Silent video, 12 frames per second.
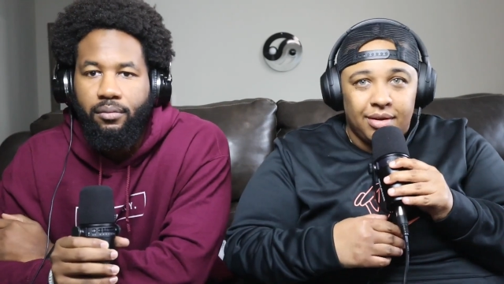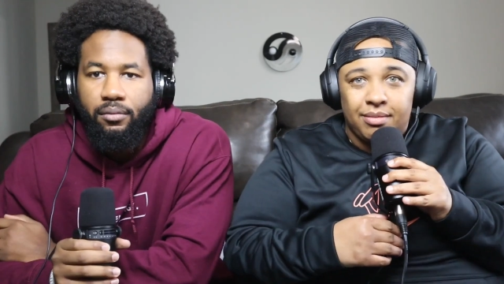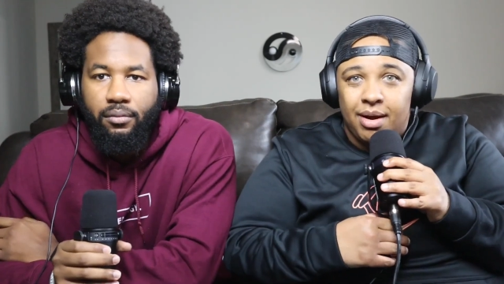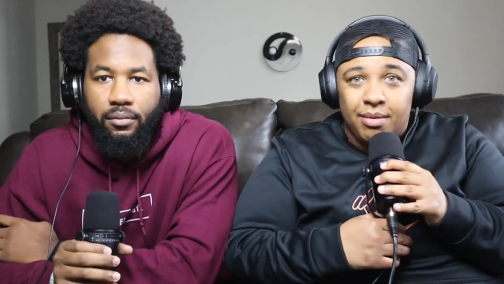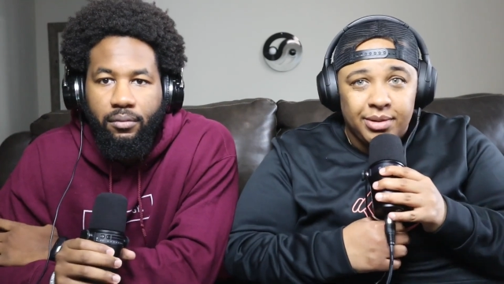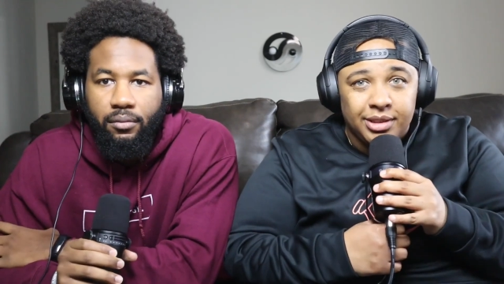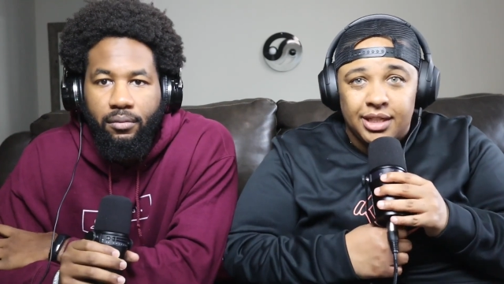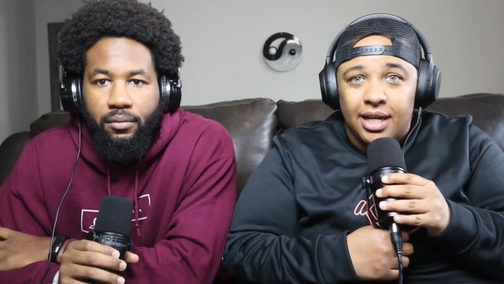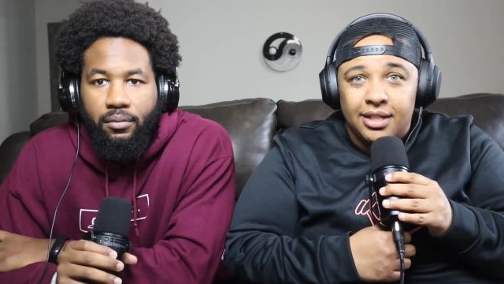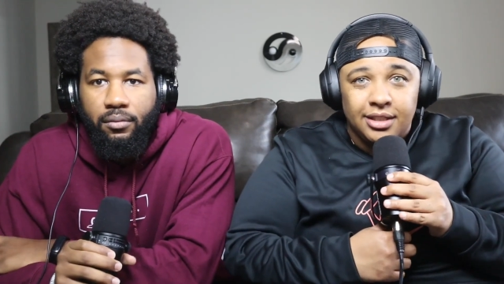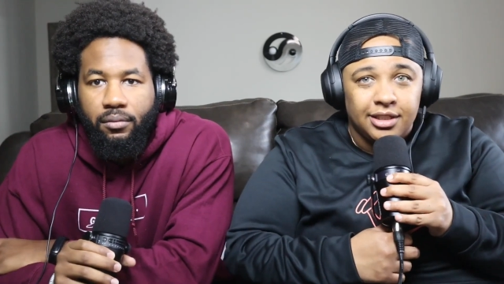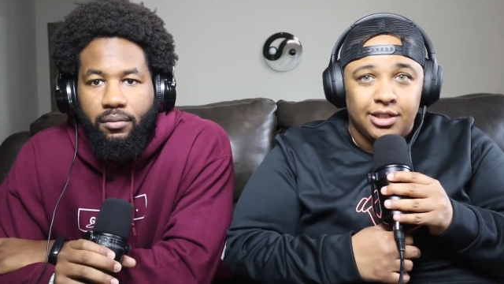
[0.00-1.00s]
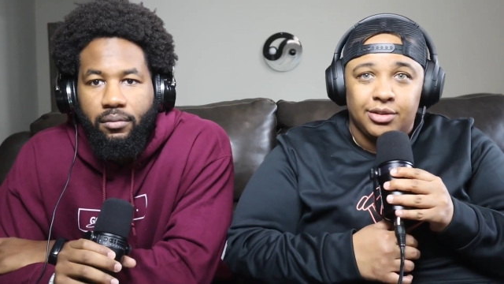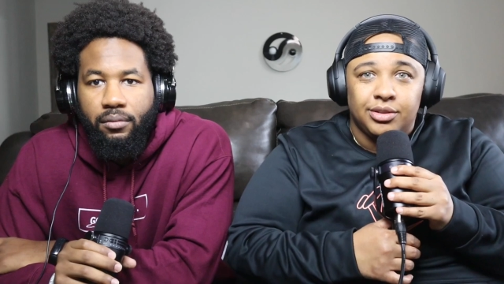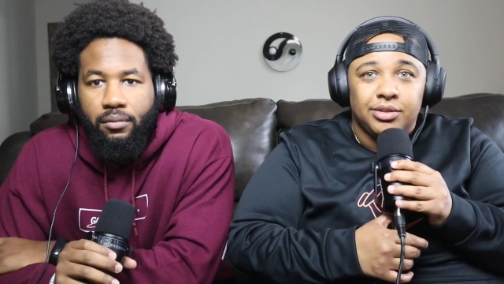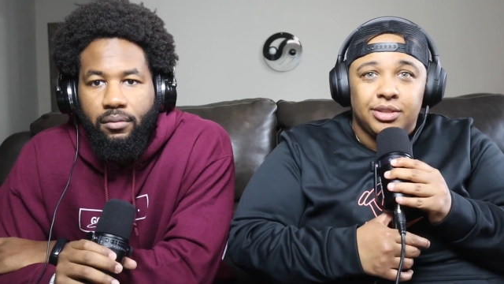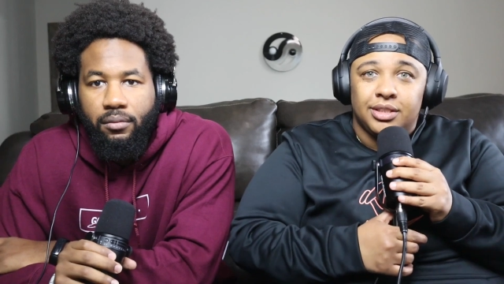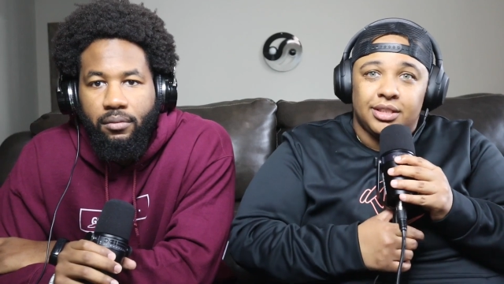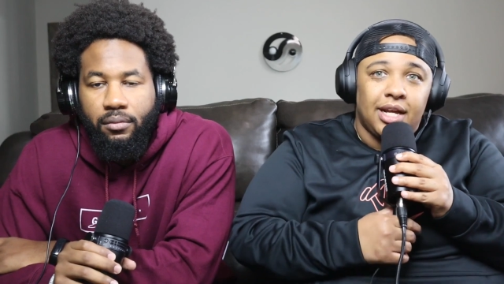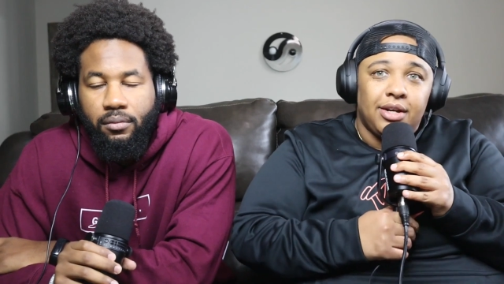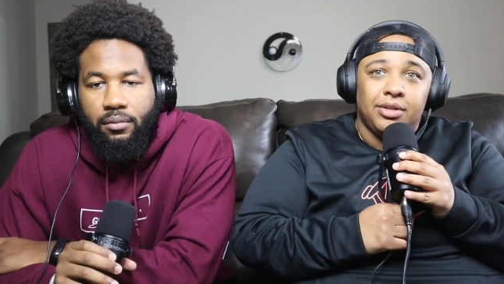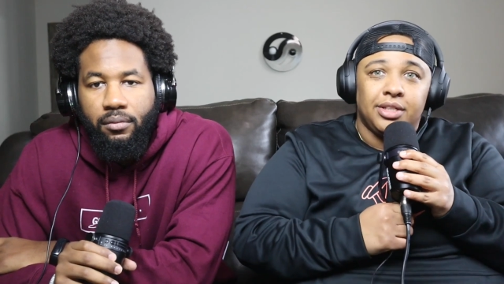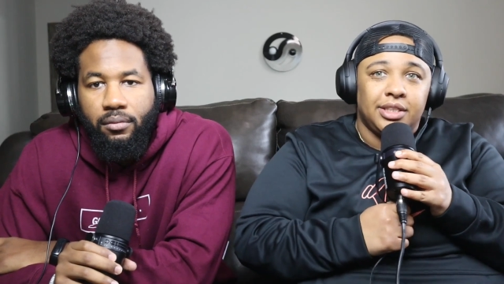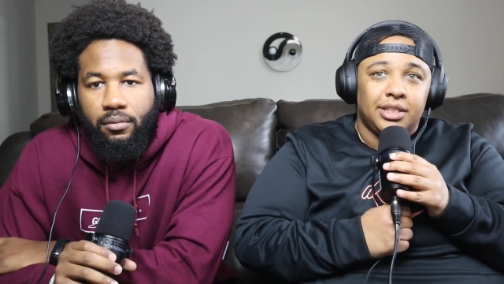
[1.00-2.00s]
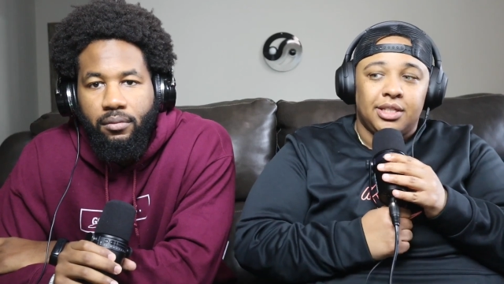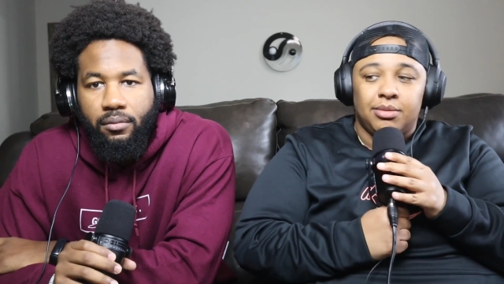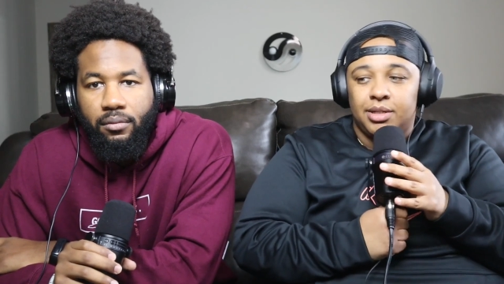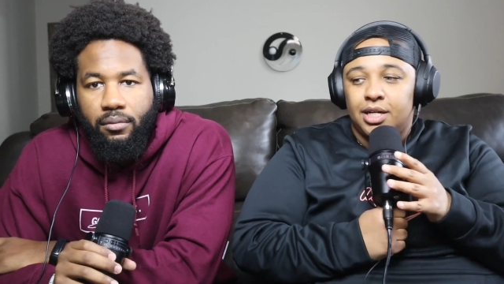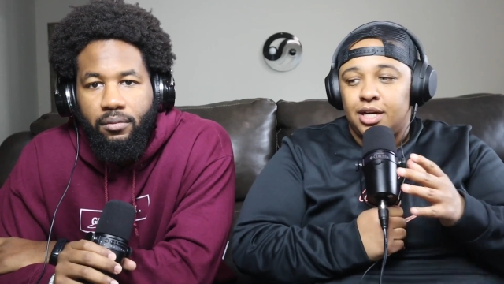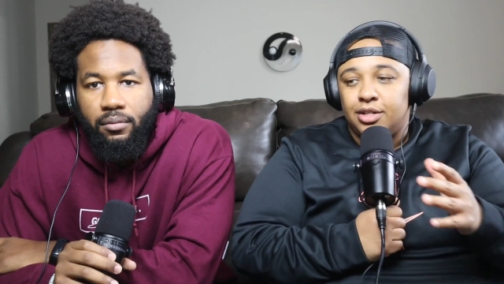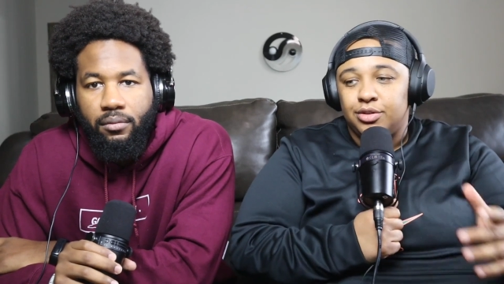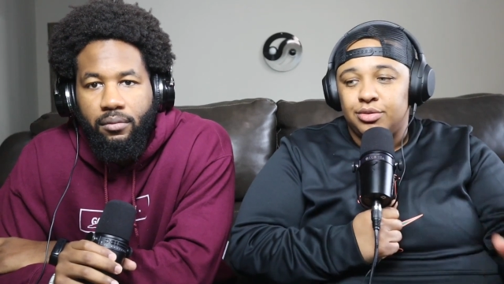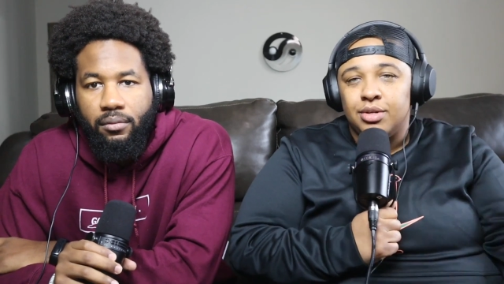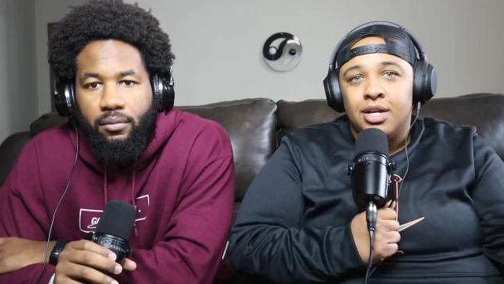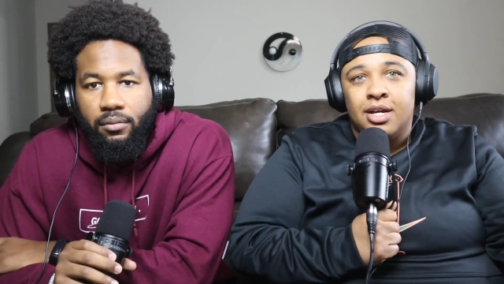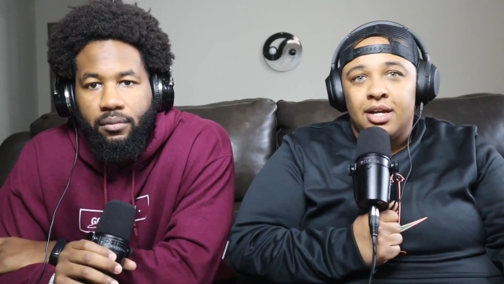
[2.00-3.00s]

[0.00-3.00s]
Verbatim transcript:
Speaker 1: I'm I'm excited to go do this. I know this is something that I do.